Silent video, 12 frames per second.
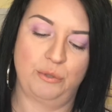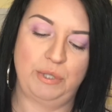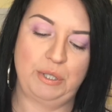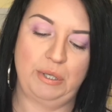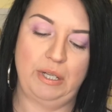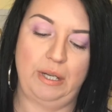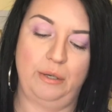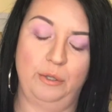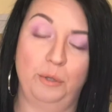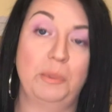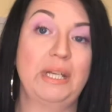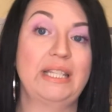return it, I don't
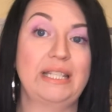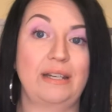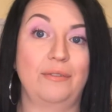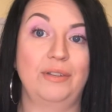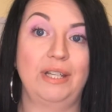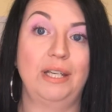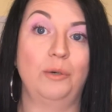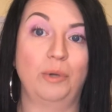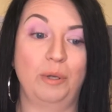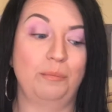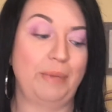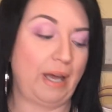know, but it's definitely
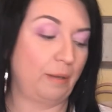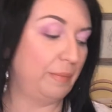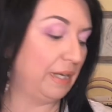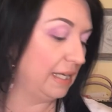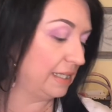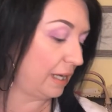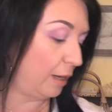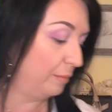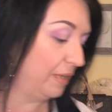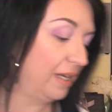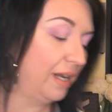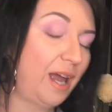going back because I'm
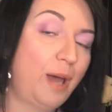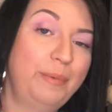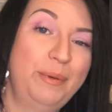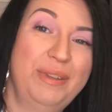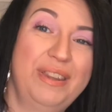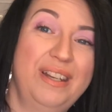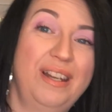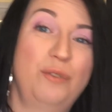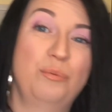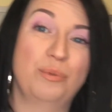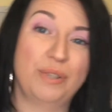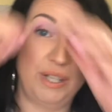not happy with it. I
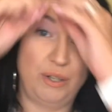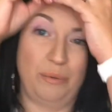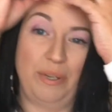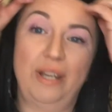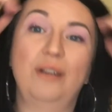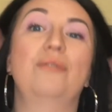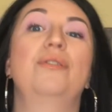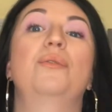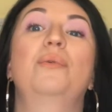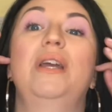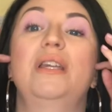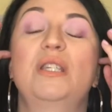really don't care for the
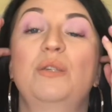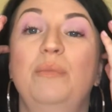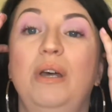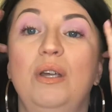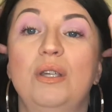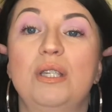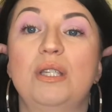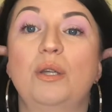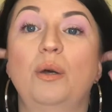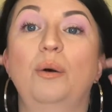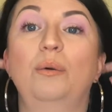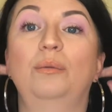way it smells,
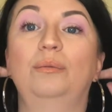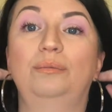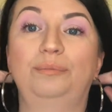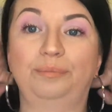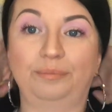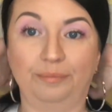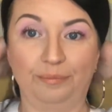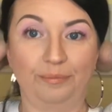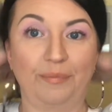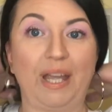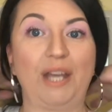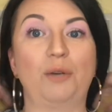so
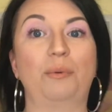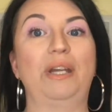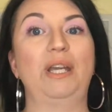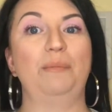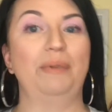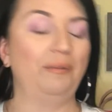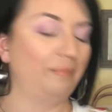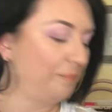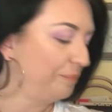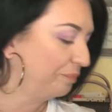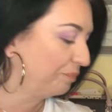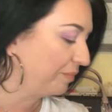I don't wanna keep it.
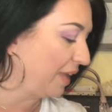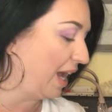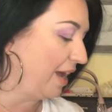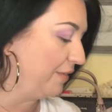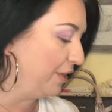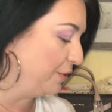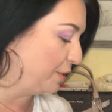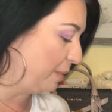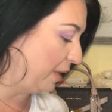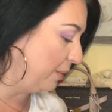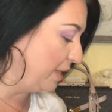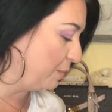I haven't used it, by
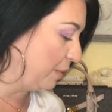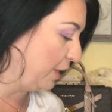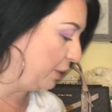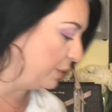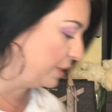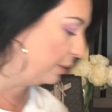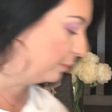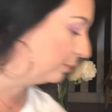the way, it's brand new, so.